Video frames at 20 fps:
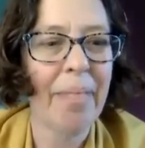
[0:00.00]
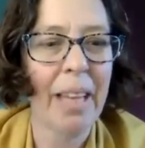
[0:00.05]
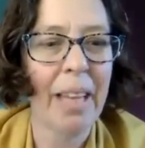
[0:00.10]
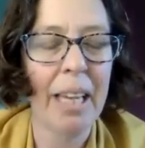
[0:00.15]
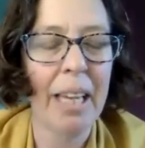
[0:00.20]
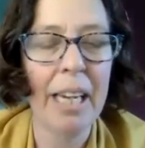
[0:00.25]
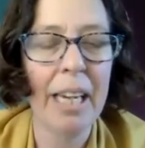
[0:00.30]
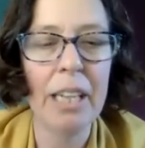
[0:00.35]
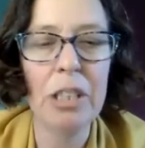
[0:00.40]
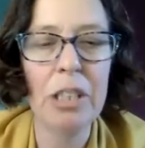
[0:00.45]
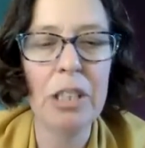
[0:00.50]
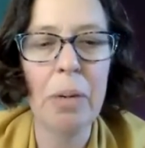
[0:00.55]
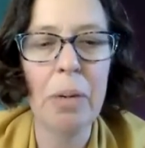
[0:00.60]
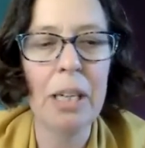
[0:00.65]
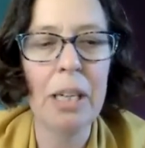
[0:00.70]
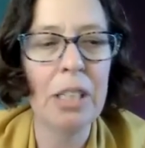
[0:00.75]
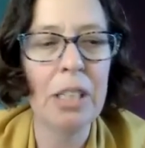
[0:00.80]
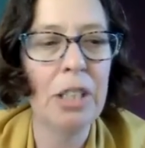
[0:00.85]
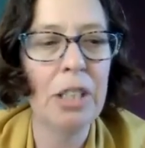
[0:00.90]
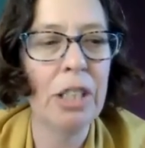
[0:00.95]
And I do
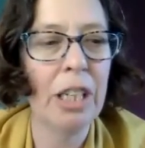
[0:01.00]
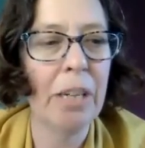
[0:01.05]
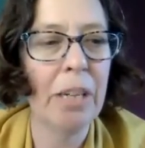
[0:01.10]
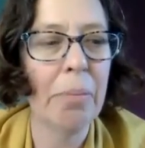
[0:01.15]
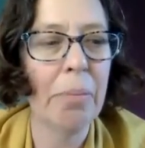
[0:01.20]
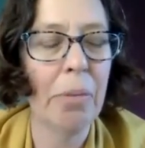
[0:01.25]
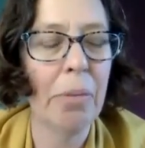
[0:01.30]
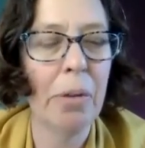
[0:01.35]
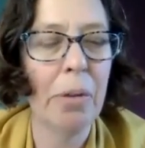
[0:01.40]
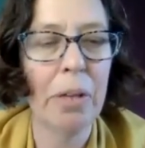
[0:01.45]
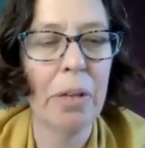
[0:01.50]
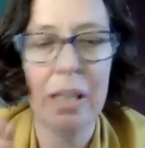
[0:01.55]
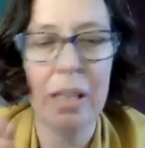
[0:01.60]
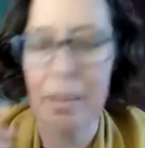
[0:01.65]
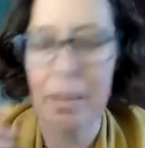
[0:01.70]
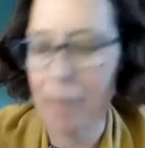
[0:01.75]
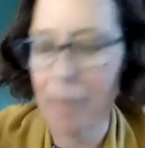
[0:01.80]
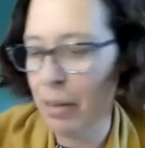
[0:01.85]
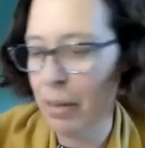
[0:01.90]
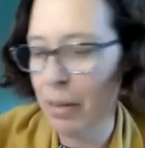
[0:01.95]
want to share more
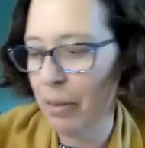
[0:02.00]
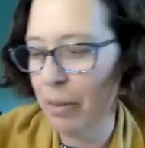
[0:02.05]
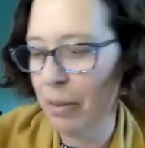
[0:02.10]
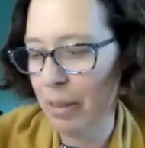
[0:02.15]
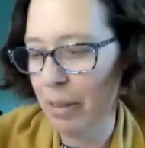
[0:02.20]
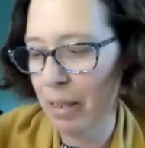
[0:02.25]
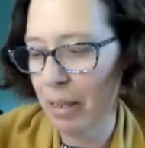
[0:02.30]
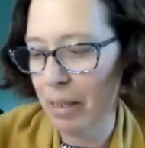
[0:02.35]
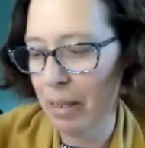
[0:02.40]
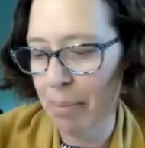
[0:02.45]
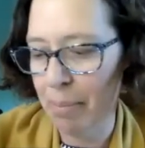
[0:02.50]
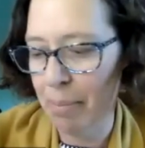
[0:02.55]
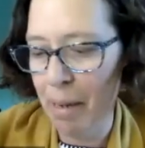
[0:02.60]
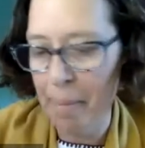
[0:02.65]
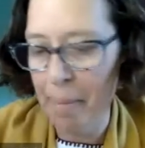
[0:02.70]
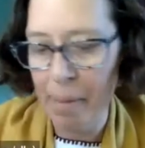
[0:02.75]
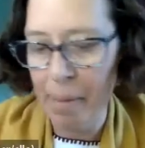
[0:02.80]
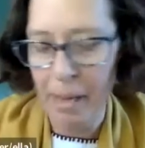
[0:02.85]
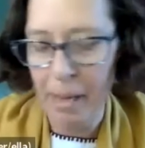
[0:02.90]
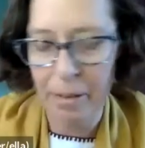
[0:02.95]
about my
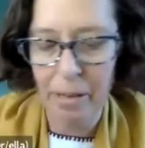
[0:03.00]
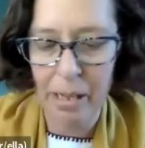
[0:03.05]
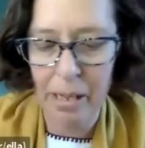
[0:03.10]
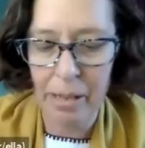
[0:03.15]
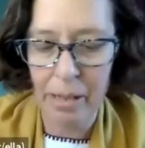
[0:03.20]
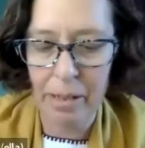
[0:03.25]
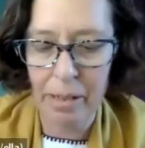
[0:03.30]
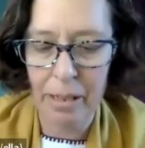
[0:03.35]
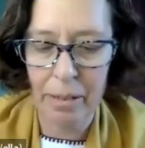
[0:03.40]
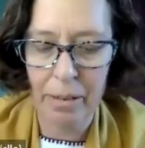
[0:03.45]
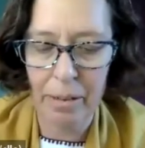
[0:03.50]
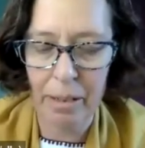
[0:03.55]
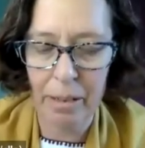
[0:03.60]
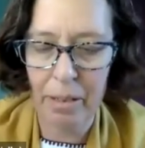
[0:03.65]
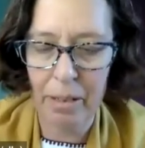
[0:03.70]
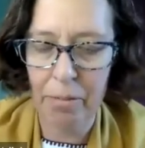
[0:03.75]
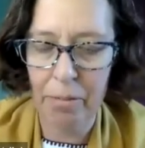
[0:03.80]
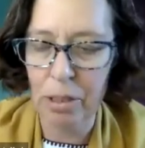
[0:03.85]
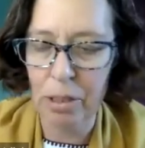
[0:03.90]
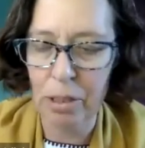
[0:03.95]
background and
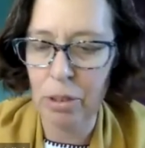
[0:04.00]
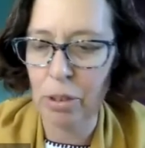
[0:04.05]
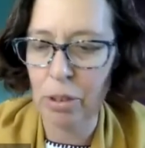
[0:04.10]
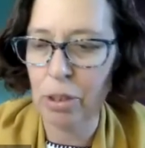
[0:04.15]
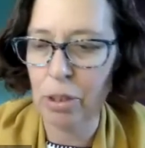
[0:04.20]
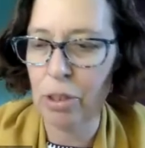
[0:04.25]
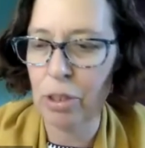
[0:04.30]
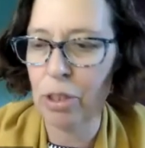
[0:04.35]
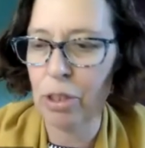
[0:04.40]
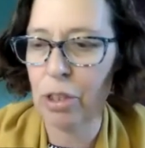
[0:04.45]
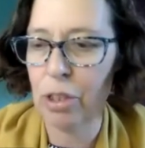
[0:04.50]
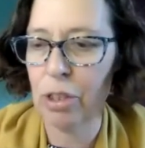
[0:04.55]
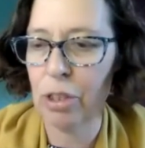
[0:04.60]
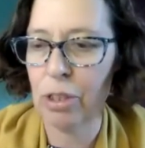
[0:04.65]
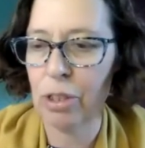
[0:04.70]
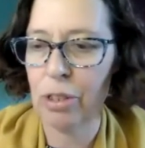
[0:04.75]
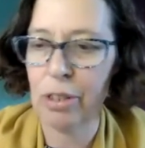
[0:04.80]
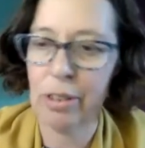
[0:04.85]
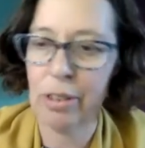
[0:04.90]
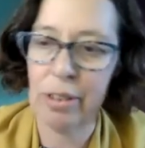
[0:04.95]
the
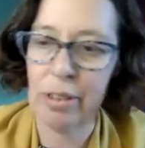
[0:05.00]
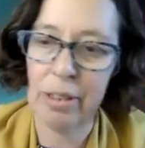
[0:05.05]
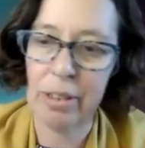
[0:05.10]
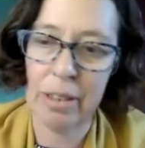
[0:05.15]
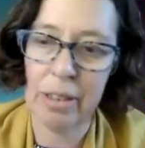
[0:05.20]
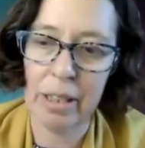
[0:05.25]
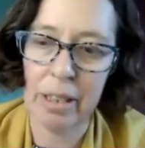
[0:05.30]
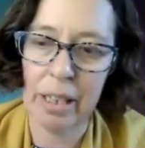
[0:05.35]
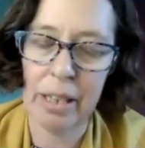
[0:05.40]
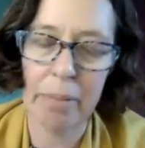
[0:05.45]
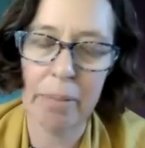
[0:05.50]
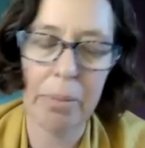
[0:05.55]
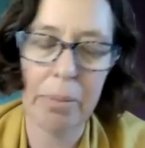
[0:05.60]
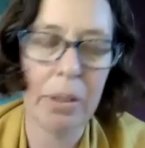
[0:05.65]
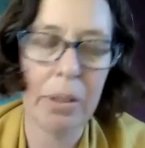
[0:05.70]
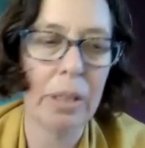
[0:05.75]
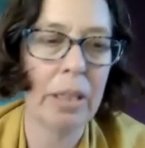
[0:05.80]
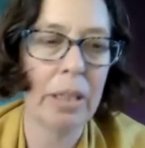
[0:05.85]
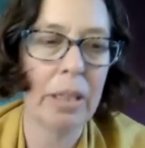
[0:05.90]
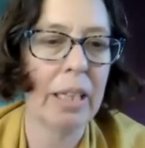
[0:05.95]
research in the
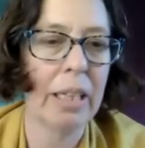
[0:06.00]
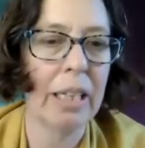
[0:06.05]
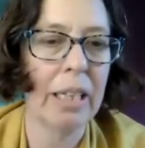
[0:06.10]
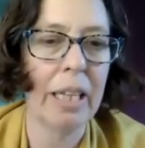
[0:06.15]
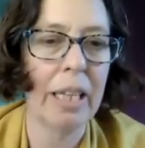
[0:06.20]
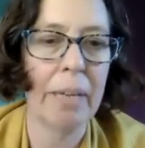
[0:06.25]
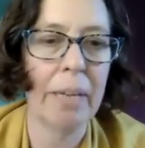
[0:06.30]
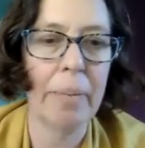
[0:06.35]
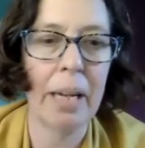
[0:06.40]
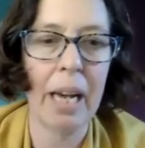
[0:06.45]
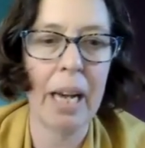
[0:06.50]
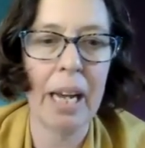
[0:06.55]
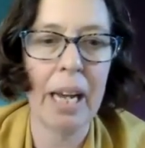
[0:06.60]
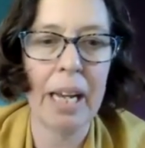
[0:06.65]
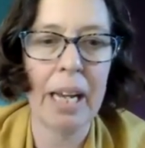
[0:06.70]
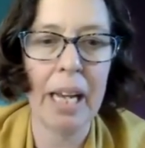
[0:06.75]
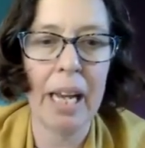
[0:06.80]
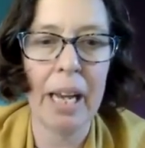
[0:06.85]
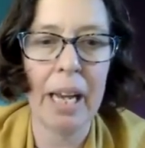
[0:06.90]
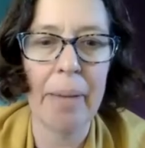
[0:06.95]
book, but
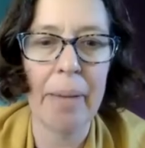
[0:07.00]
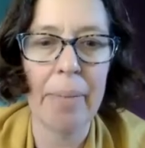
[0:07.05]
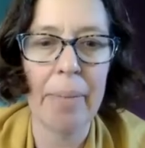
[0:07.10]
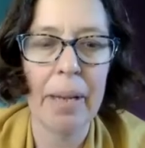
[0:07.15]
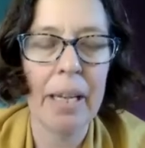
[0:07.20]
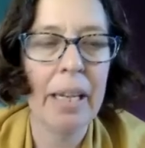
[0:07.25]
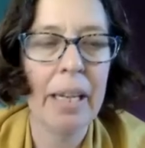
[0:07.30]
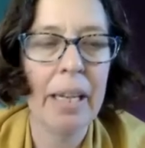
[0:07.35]
I am